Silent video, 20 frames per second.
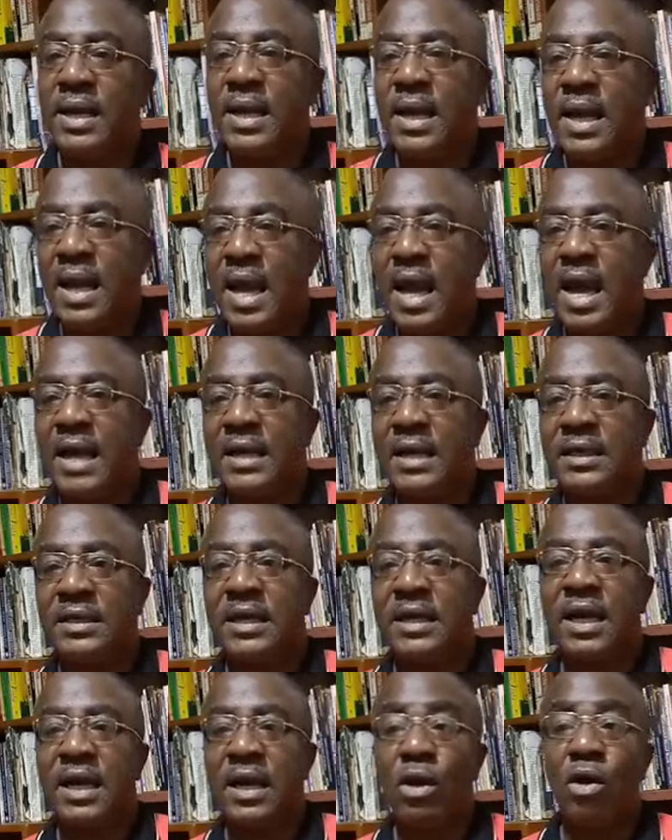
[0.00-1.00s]
and uh,
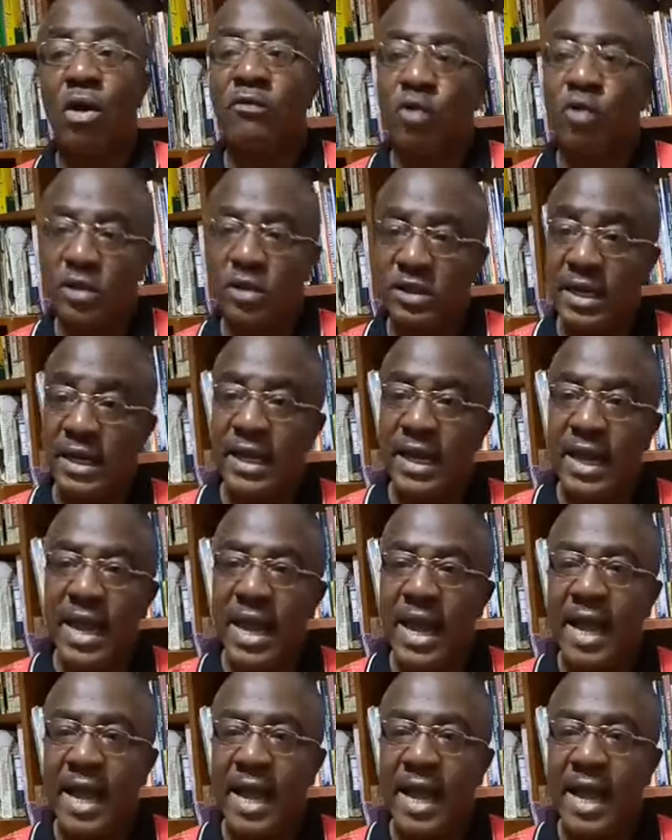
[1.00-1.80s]
love was in the air.